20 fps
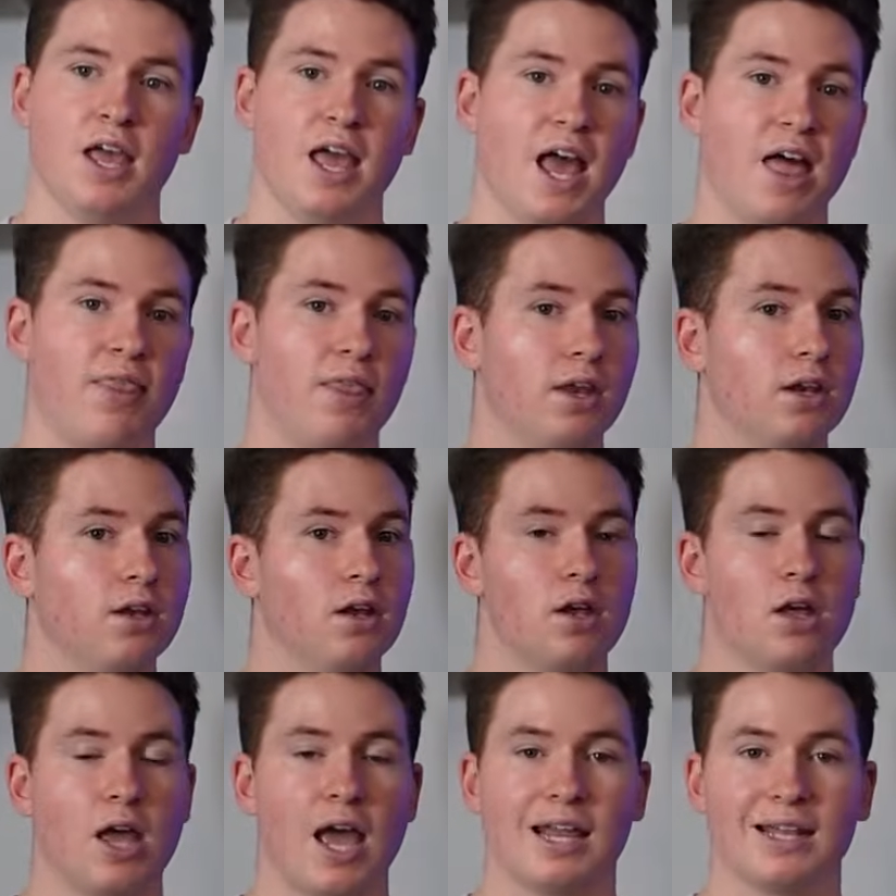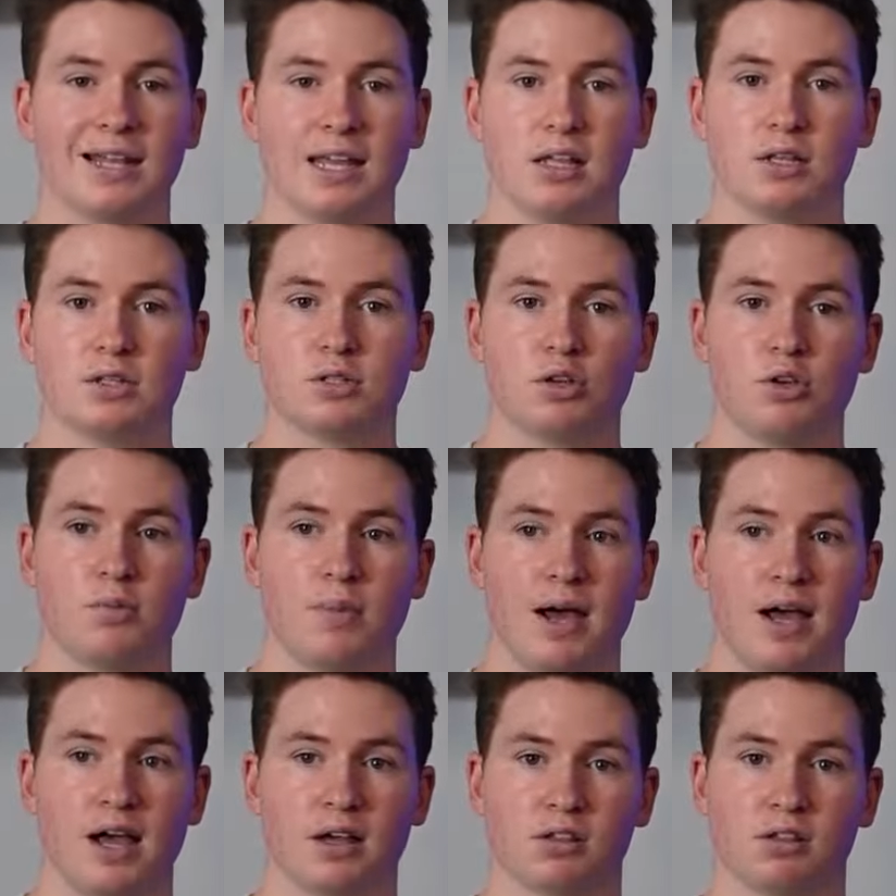and then at least 2
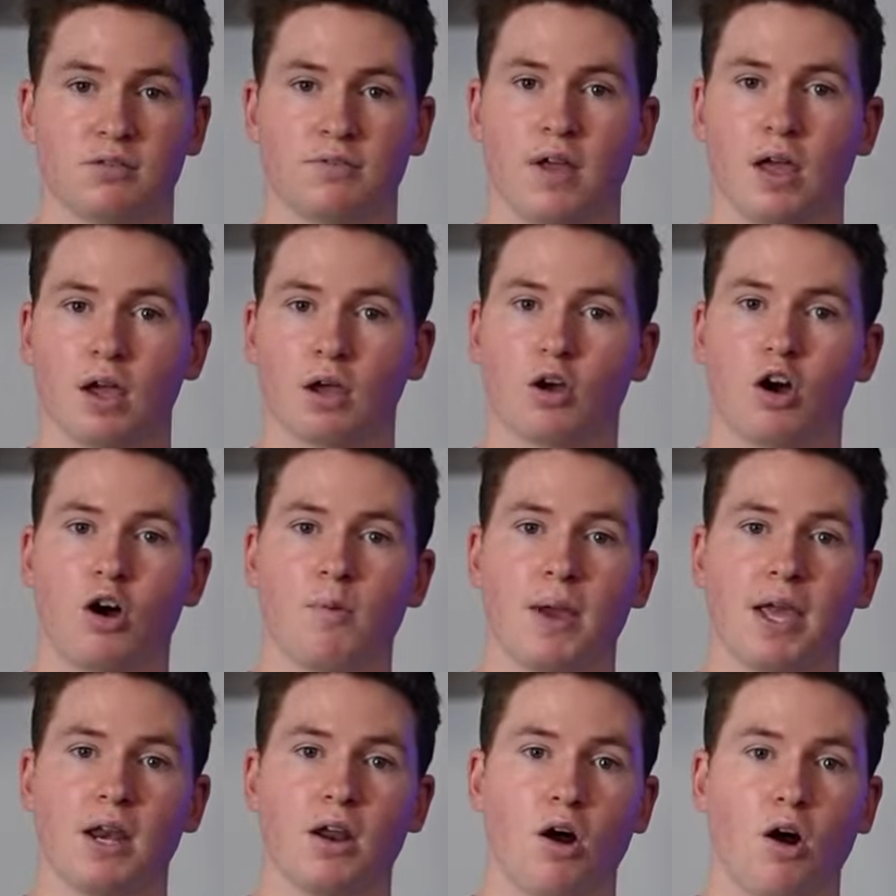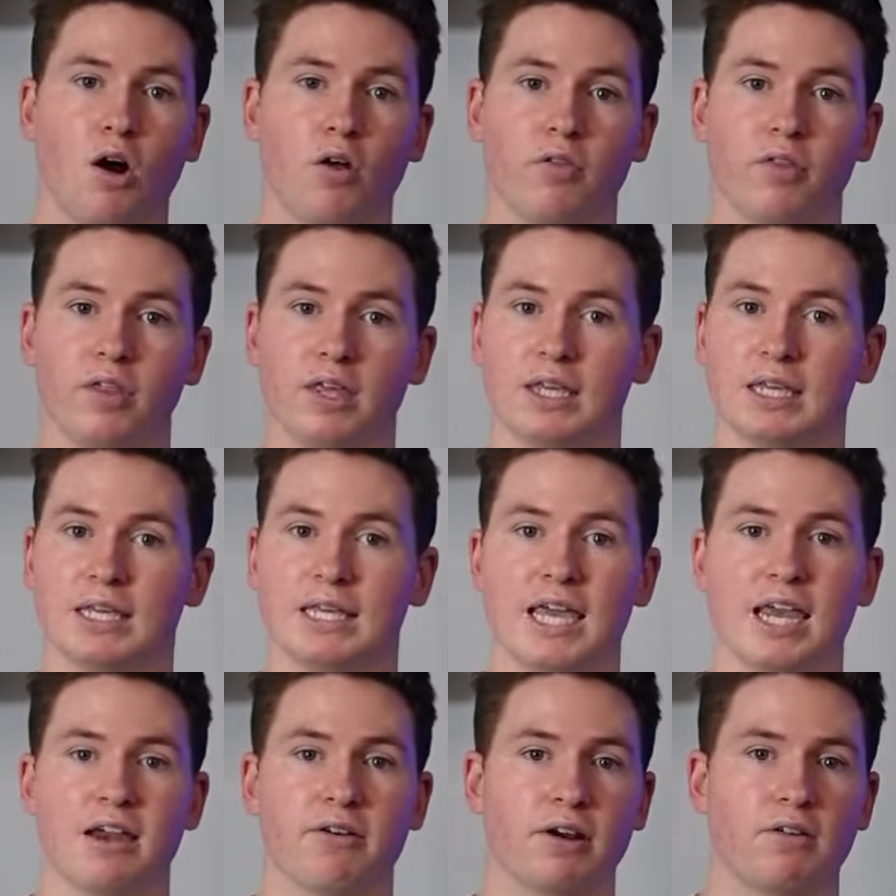marks of comment on the
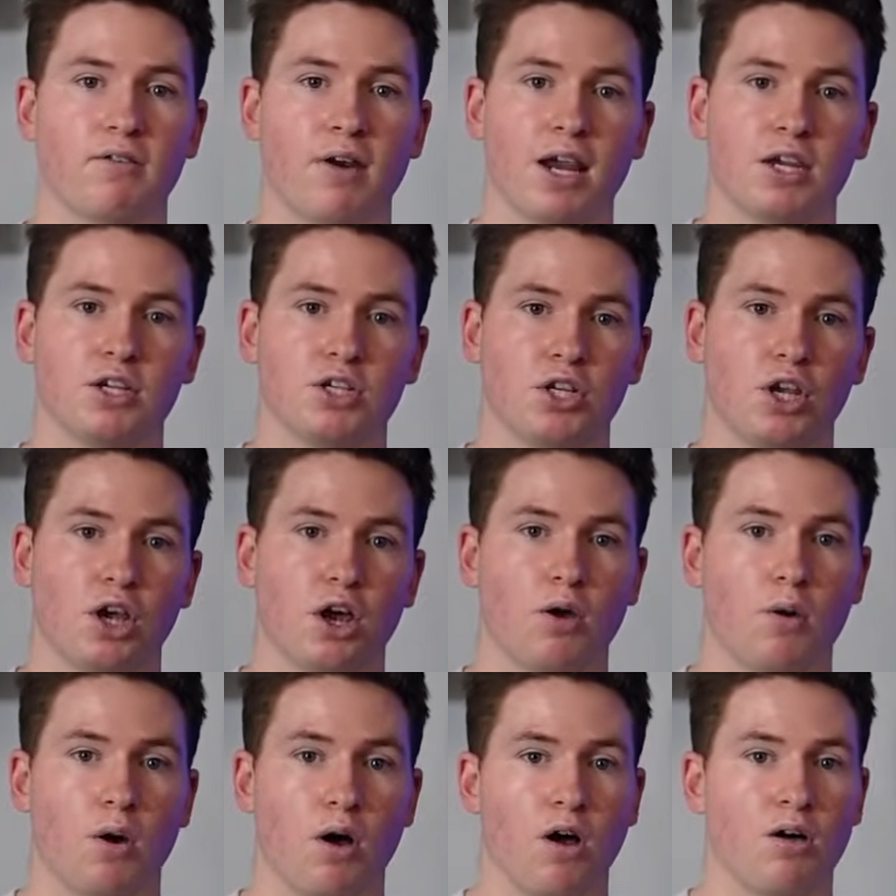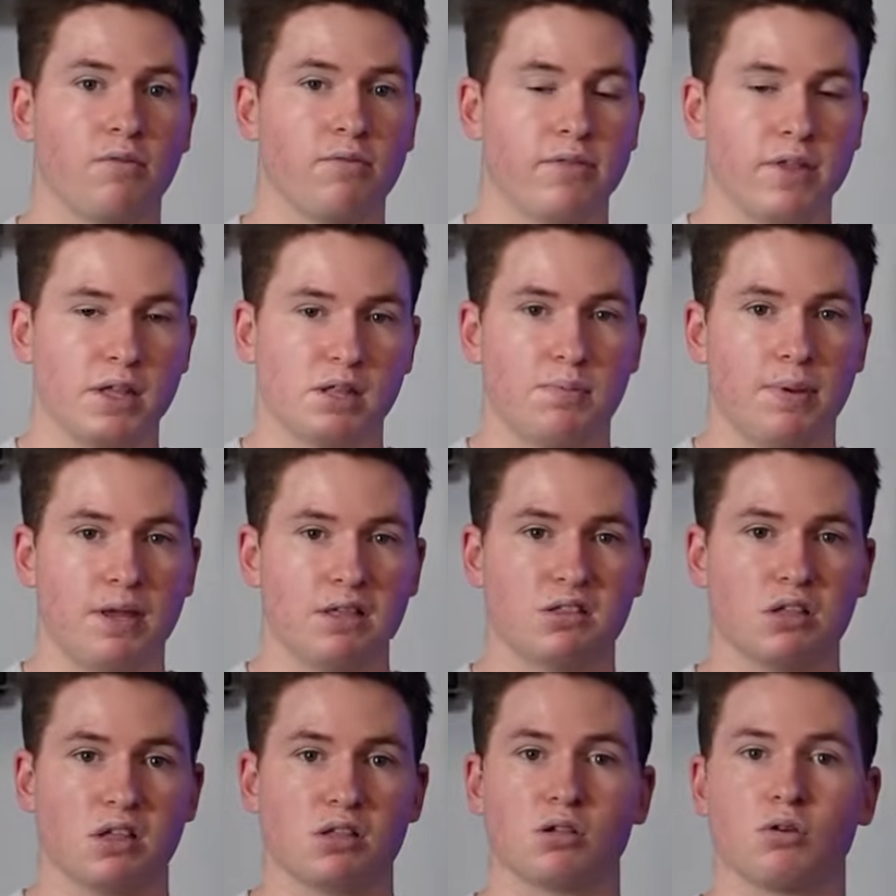gearing ratio of this
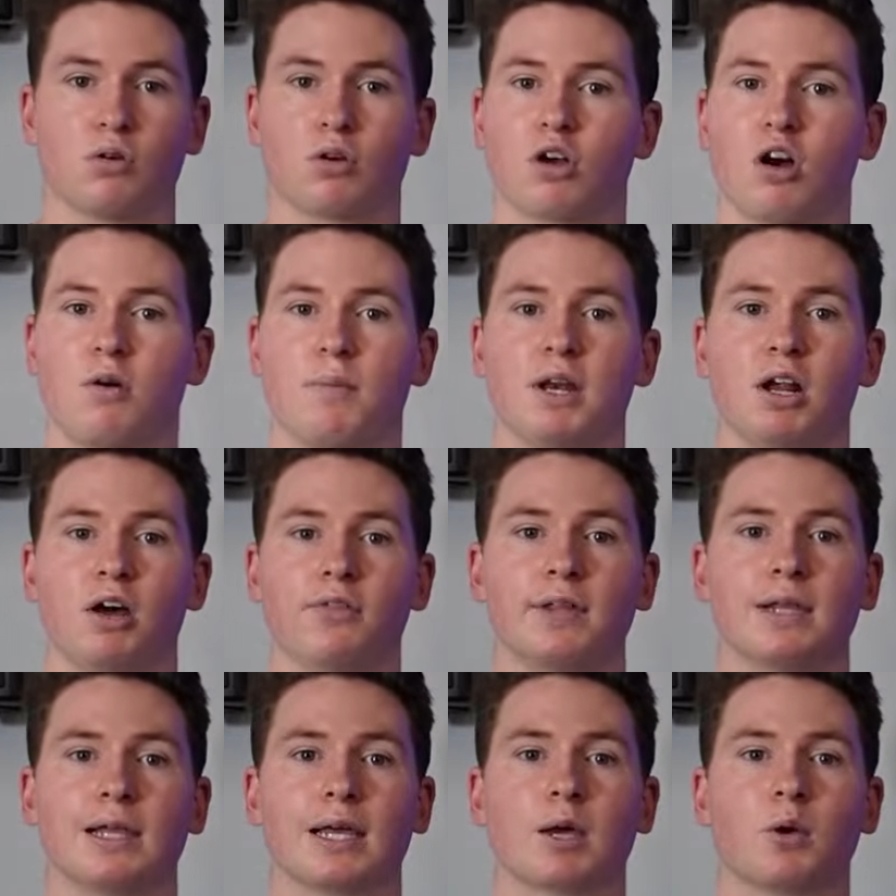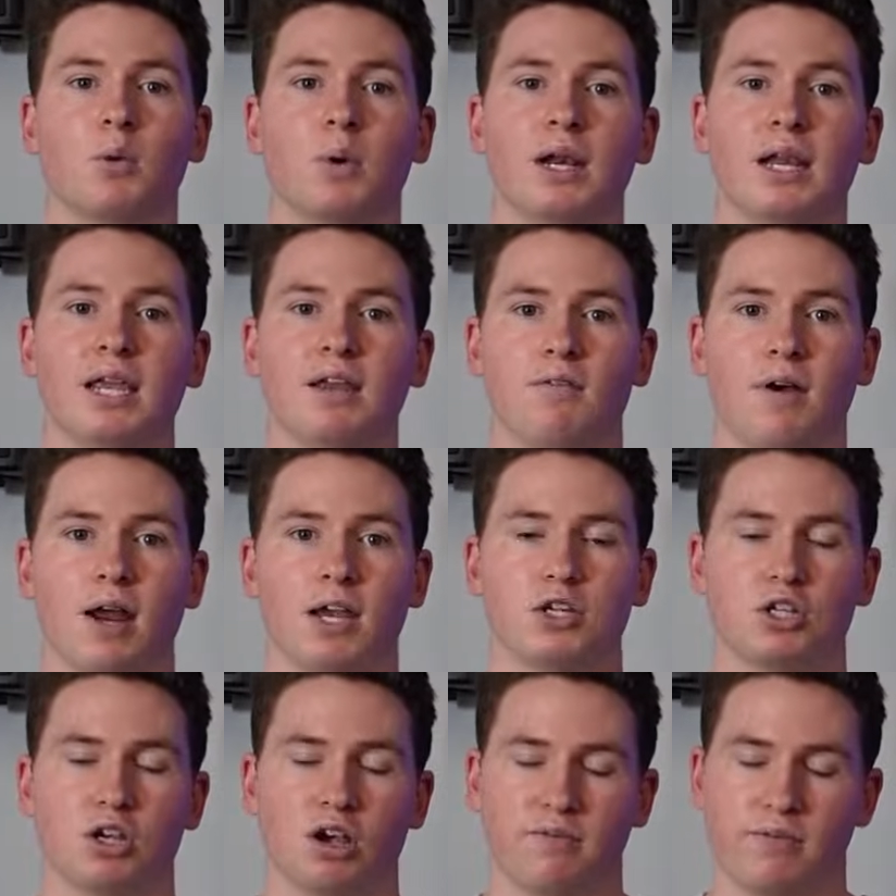business or comment on the liquidity
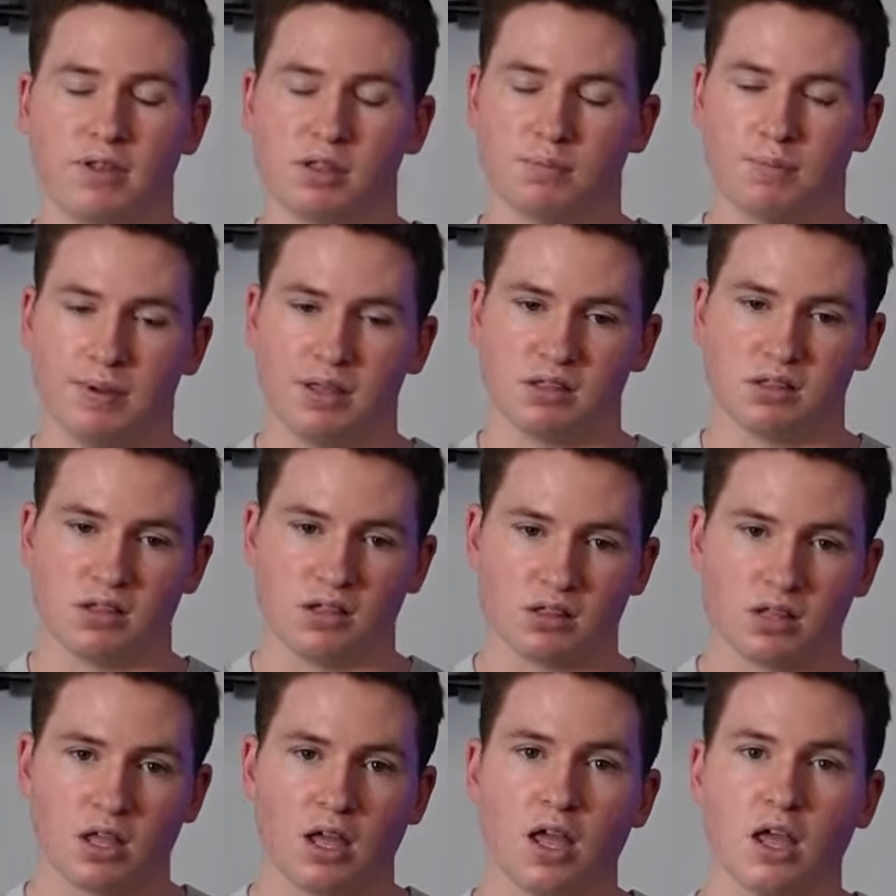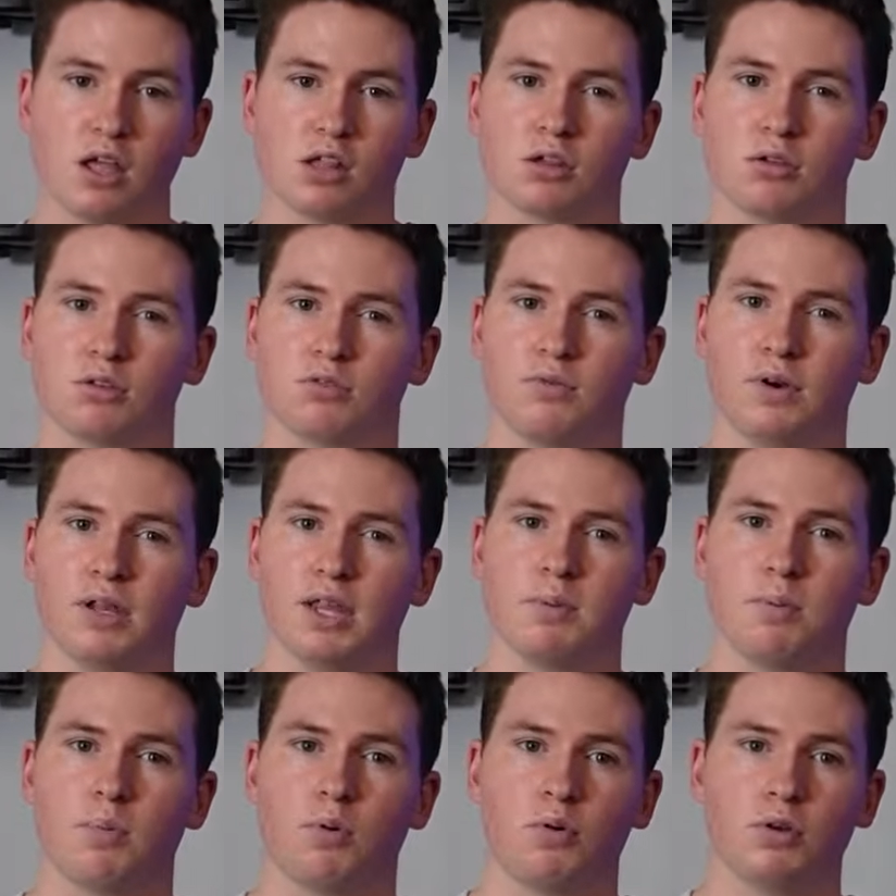ratio of this business. So it's really
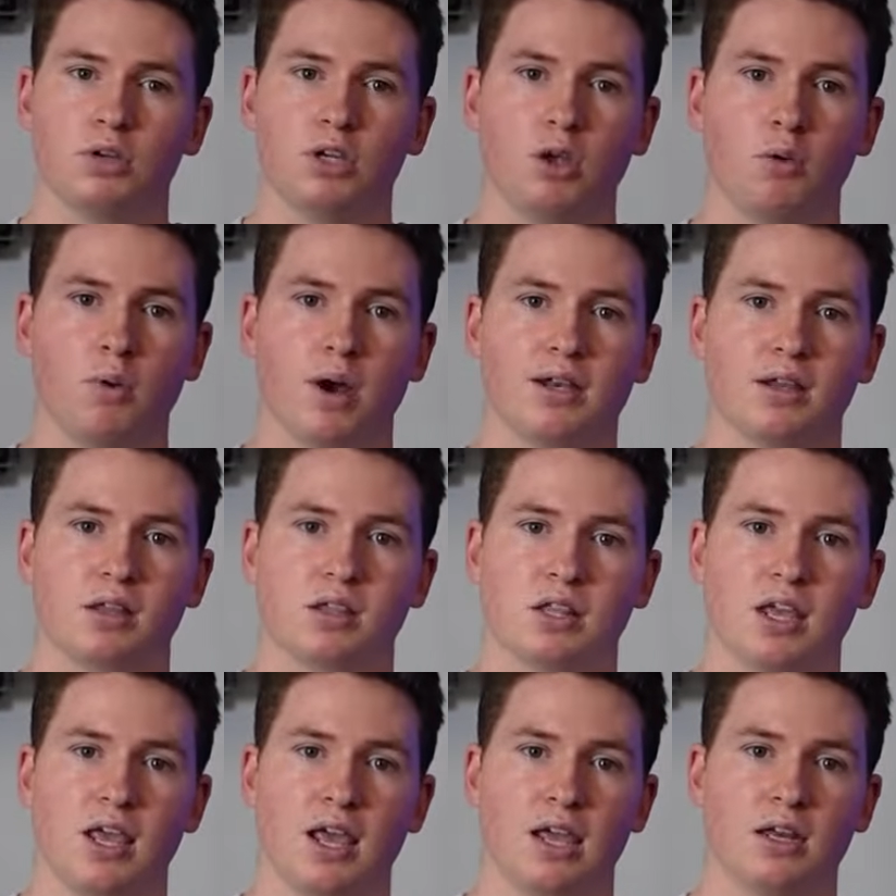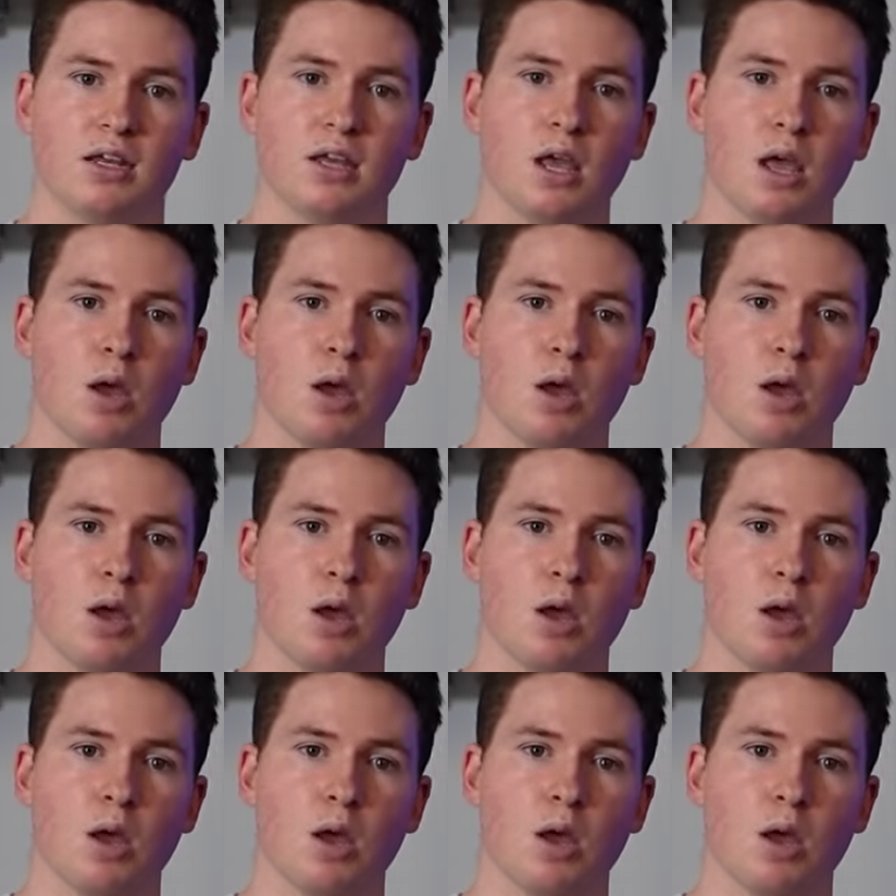important you understand